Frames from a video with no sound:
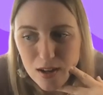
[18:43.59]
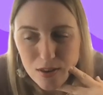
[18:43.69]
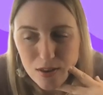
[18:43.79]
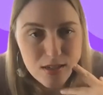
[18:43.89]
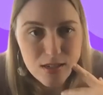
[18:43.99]

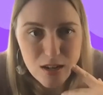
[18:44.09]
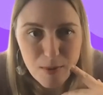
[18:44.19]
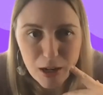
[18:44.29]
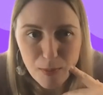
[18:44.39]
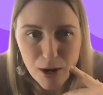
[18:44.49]
the
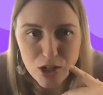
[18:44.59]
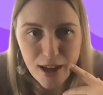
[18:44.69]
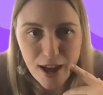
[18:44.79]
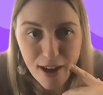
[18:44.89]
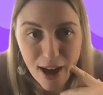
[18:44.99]
systemic oppression that
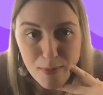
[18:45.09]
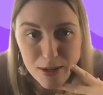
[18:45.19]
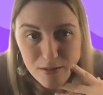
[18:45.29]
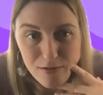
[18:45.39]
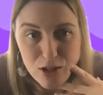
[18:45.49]
have
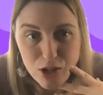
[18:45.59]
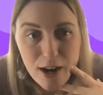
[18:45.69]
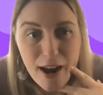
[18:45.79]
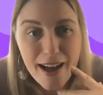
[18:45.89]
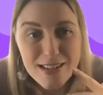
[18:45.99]
happened in venture
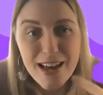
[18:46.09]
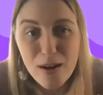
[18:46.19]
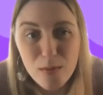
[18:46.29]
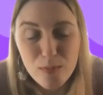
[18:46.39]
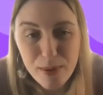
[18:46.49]
has
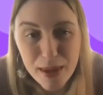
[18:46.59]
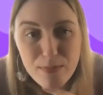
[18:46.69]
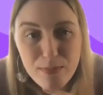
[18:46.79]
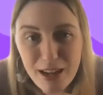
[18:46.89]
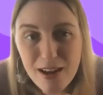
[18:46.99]
been
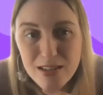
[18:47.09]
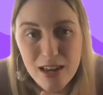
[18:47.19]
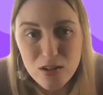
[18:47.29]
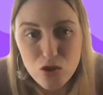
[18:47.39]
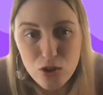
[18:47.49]
because the
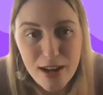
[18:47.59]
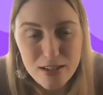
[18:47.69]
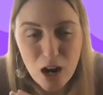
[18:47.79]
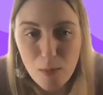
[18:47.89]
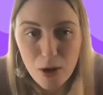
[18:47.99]
industry has
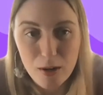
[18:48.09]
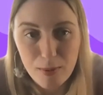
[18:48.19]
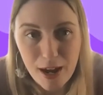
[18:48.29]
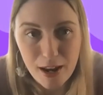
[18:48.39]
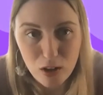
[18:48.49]
operated
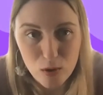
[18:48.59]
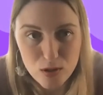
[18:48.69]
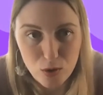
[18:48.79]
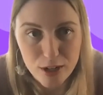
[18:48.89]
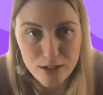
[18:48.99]
behind closed
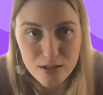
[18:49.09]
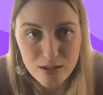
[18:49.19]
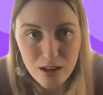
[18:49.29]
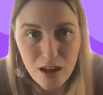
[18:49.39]
doors.